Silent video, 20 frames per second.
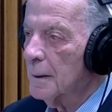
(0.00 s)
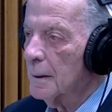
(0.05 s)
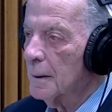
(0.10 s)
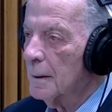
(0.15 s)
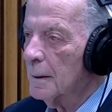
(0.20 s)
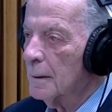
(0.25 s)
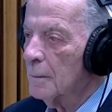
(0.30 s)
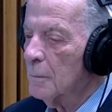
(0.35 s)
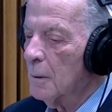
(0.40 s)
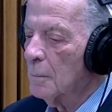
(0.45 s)

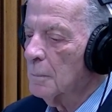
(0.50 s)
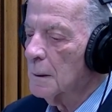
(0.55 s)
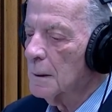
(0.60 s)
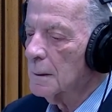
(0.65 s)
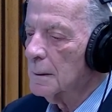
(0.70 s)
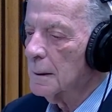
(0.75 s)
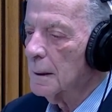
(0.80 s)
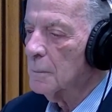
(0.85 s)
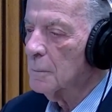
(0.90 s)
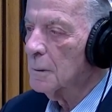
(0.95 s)
Uh,
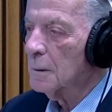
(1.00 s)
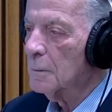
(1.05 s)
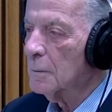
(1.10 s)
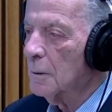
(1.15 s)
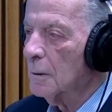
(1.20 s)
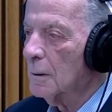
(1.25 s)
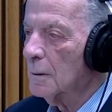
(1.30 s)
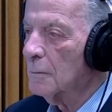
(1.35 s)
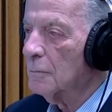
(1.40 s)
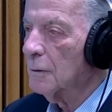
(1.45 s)
Rabin said
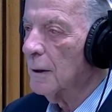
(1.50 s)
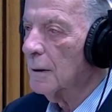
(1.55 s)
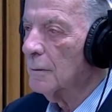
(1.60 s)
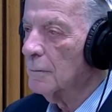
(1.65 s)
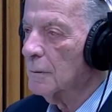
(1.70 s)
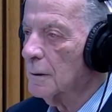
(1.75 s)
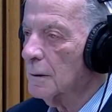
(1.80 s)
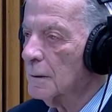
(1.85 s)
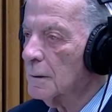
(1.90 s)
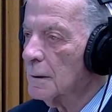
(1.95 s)
withdrawal in
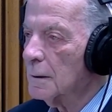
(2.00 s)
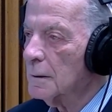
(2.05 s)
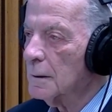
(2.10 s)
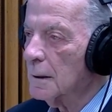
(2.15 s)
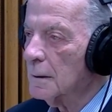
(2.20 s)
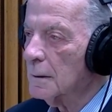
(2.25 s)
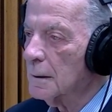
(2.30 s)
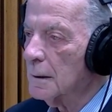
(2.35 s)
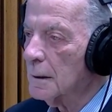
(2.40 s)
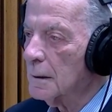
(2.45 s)
five years, he
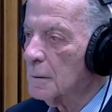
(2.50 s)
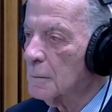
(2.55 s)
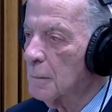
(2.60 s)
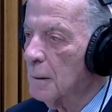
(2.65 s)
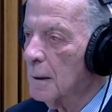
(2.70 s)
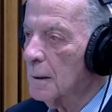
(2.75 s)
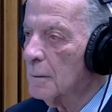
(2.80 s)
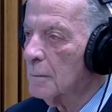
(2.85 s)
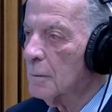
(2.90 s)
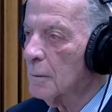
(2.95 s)
said six
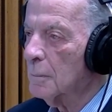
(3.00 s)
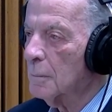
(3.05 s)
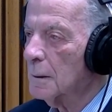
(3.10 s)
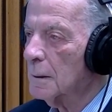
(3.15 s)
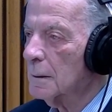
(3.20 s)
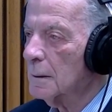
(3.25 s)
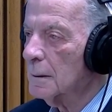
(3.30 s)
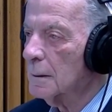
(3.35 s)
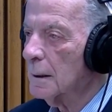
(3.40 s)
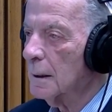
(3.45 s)
months.
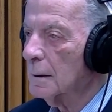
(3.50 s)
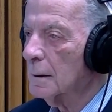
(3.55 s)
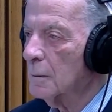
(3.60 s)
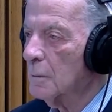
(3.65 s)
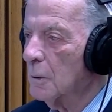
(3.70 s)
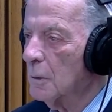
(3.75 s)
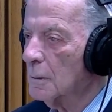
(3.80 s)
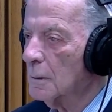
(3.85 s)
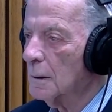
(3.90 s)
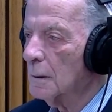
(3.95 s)
Rabin said he
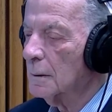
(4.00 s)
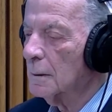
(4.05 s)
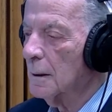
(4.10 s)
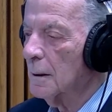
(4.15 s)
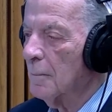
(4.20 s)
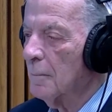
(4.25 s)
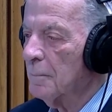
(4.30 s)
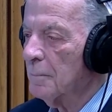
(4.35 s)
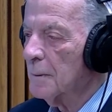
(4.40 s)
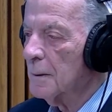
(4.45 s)
wanted
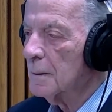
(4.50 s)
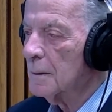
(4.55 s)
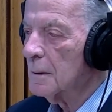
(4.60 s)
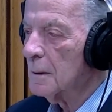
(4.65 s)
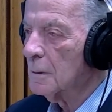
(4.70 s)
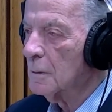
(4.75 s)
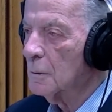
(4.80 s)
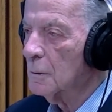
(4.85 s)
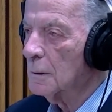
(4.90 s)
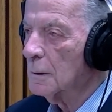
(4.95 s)

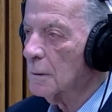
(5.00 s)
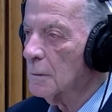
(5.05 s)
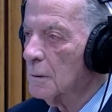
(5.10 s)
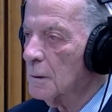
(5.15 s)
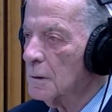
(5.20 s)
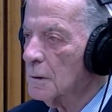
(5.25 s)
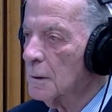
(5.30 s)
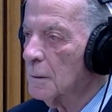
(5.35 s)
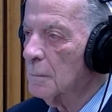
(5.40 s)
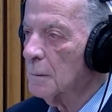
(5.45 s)
security
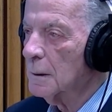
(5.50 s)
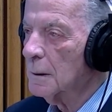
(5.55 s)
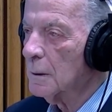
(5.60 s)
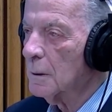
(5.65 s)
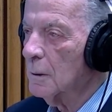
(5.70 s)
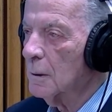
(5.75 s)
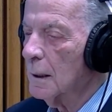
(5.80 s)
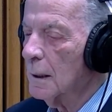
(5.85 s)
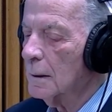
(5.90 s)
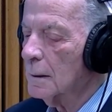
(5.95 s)
regime in the
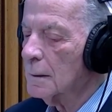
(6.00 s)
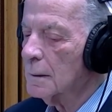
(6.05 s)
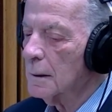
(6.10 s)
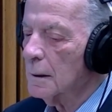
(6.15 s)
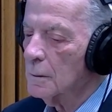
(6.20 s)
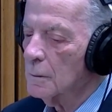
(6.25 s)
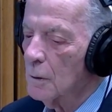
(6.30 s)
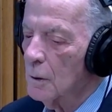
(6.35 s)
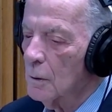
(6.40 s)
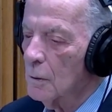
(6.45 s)
Golan. He
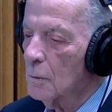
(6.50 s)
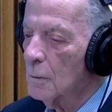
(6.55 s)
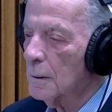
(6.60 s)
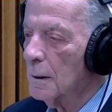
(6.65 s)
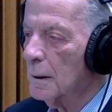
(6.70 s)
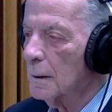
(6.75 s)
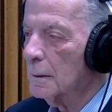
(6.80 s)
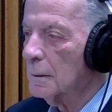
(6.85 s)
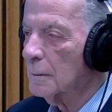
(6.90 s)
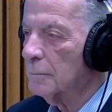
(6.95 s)
said, no,
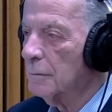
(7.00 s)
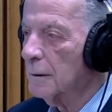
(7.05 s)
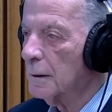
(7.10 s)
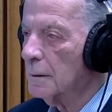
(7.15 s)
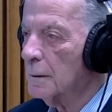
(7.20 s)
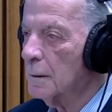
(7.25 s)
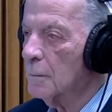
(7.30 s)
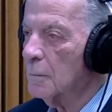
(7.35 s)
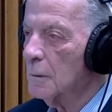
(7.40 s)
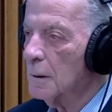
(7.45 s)
we are the
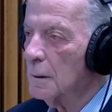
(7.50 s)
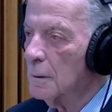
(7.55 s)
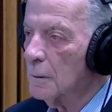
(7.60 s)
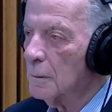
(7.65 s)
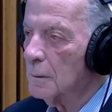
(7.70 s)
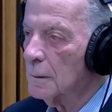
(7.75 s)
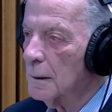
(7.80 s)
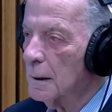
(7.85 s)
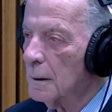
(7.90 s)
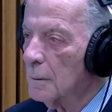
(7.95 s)
victim, we are
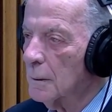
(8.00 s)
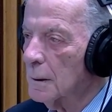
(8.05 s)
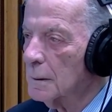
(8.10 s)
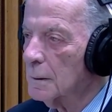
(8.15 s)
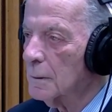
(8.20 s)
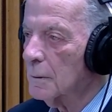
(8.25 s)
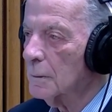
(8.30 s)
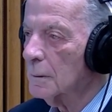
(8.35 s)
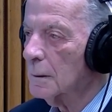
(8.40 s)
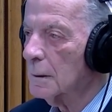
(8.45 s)
not the
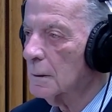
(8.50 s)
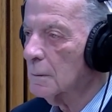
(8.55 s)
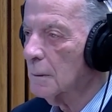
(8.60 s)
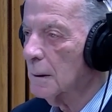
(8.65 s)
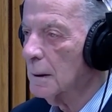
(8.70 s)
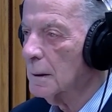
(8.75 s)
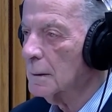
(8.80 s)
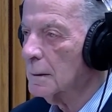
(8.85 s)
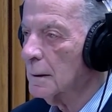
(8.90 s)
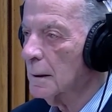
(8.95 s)
aggressor, the
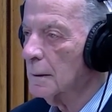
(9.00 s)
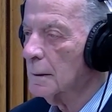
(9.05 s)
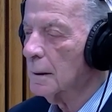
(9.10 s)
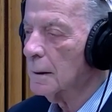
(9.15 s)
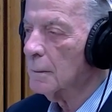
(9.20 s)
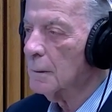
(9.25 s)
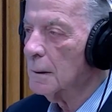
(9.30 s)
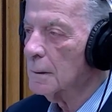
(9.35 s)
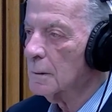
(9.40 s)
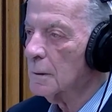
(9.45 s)
Israelis are the
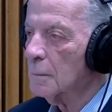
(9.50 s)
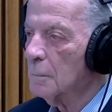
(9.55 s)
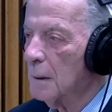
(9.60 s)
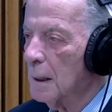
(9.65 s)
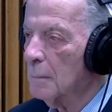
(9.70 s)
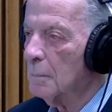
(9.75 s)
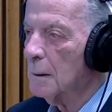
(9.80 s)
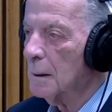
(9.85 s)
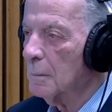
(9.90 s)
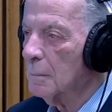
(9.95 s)
aggressor,
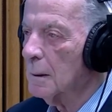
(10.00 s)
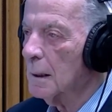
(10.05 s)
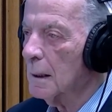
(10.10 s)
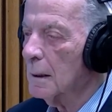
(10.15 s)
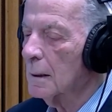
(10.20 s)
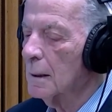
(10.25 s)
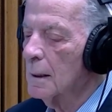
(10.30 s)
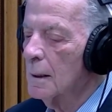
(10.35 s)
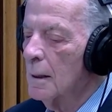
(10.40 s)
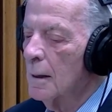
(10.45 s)
blah, blah,
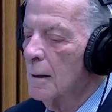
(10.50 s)
blah.